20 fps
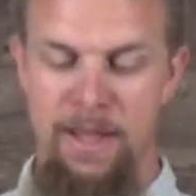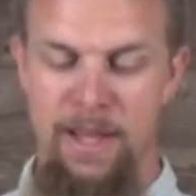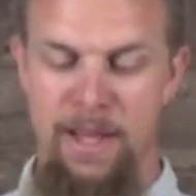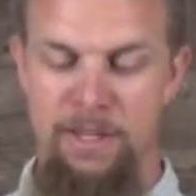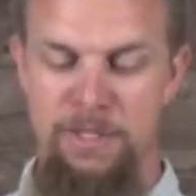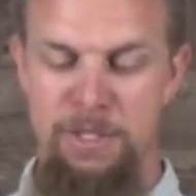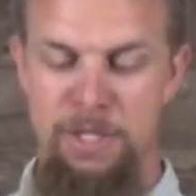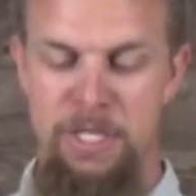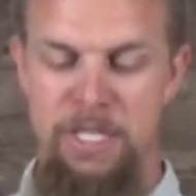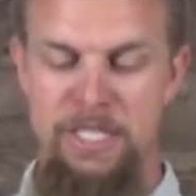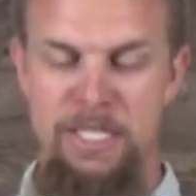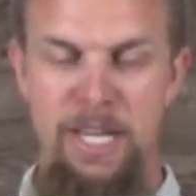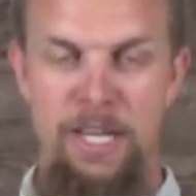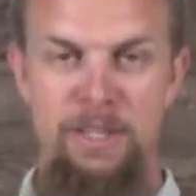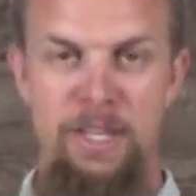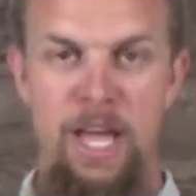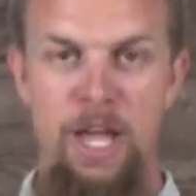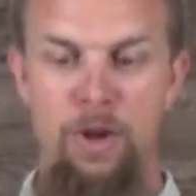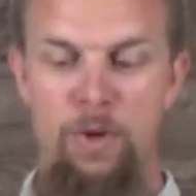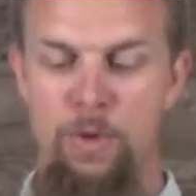And as you can
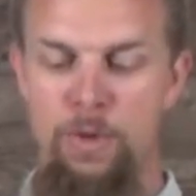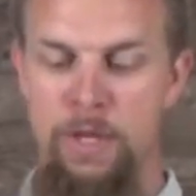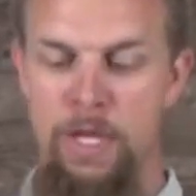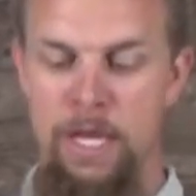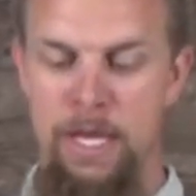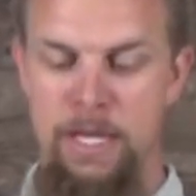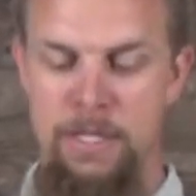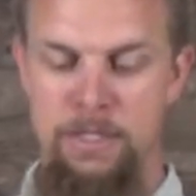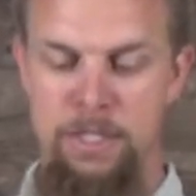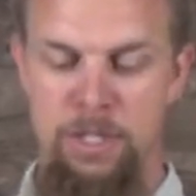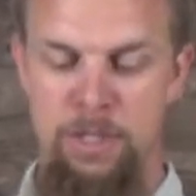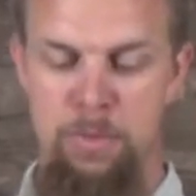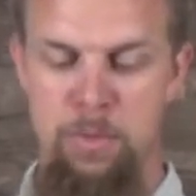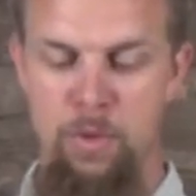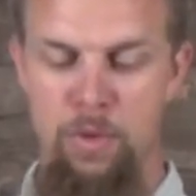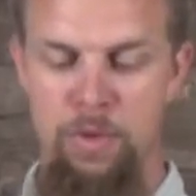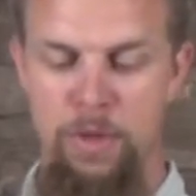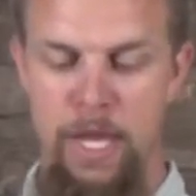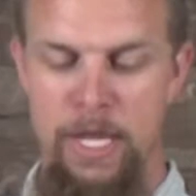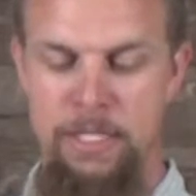tell, not only is the
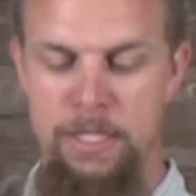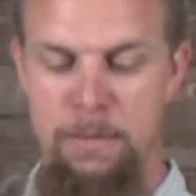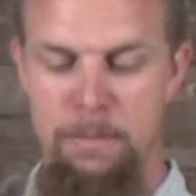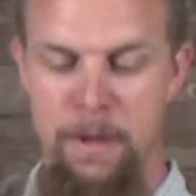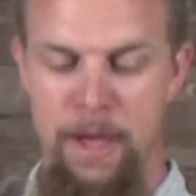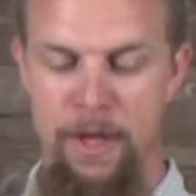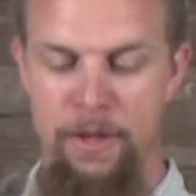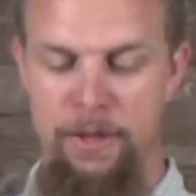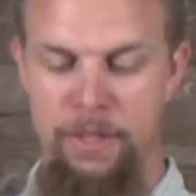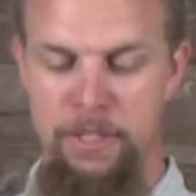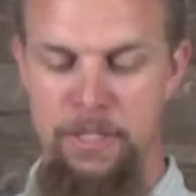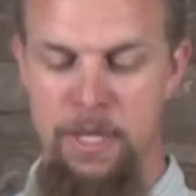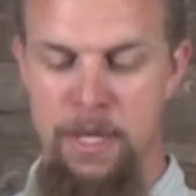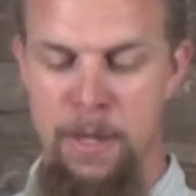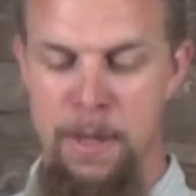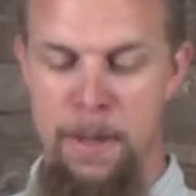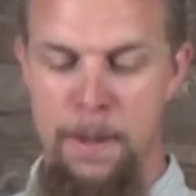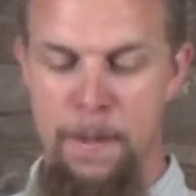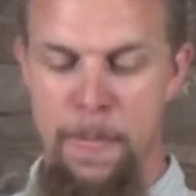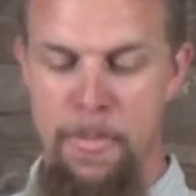spool nice and balanced,
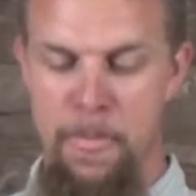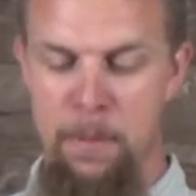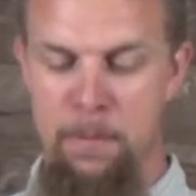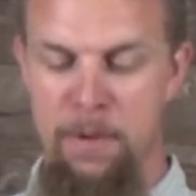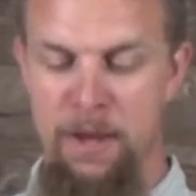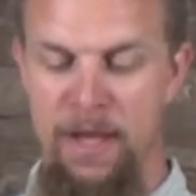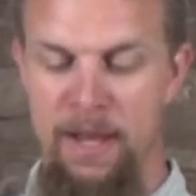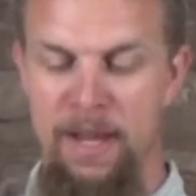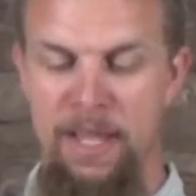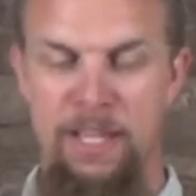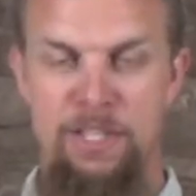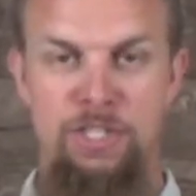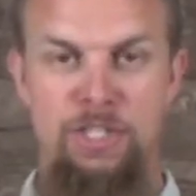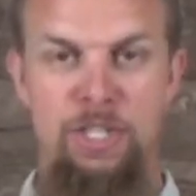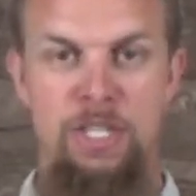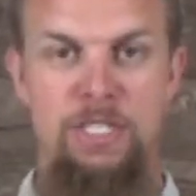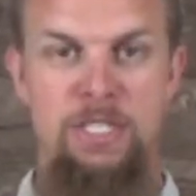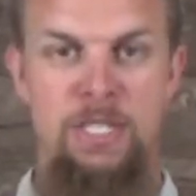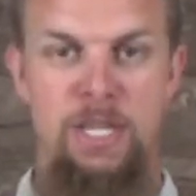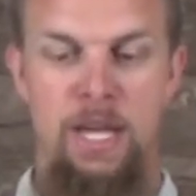but it's
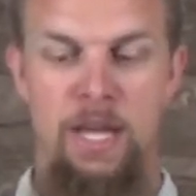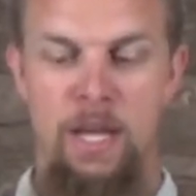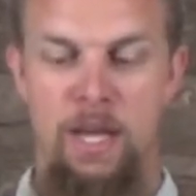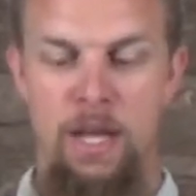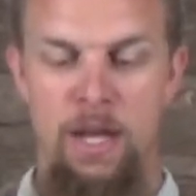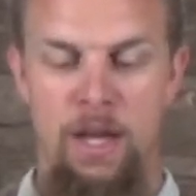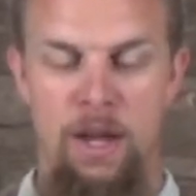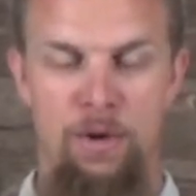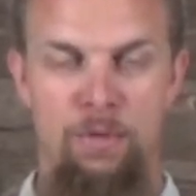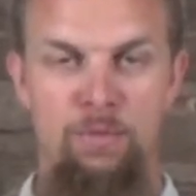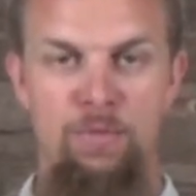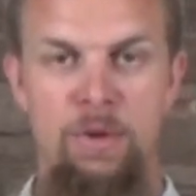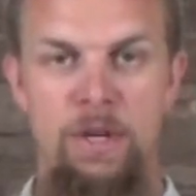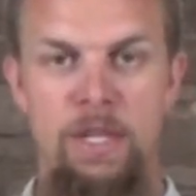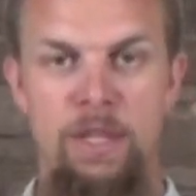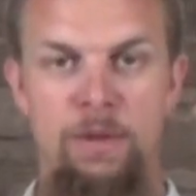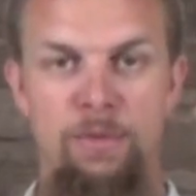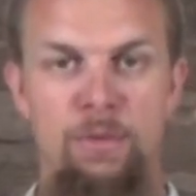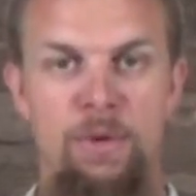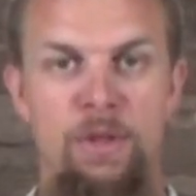just a, a
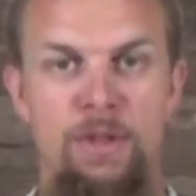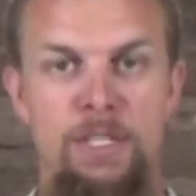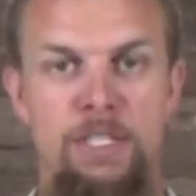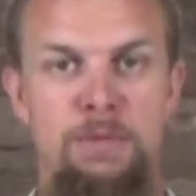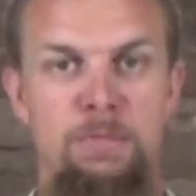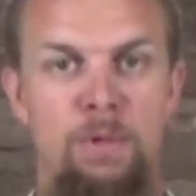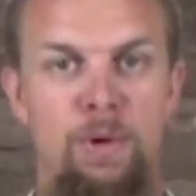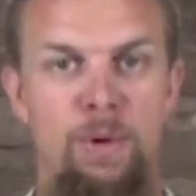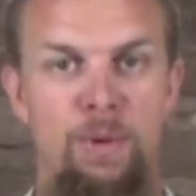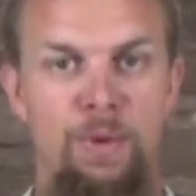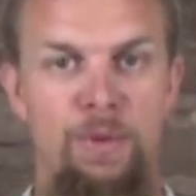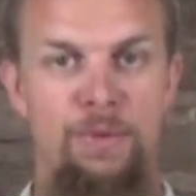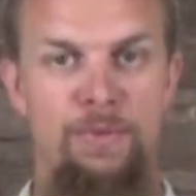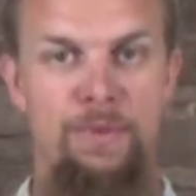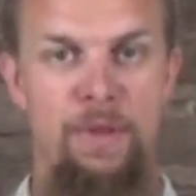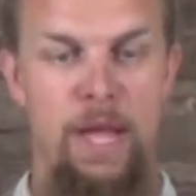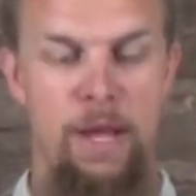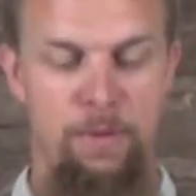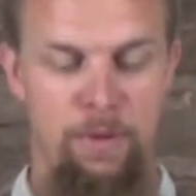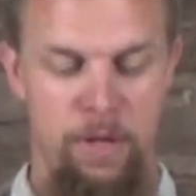really, really smooth
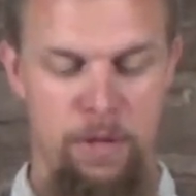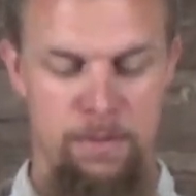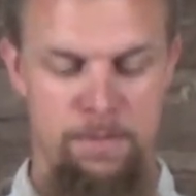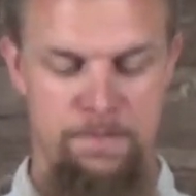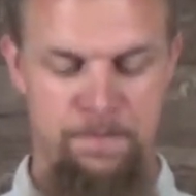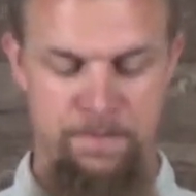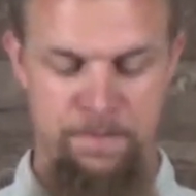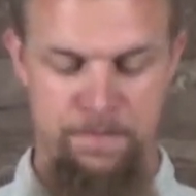fly reel.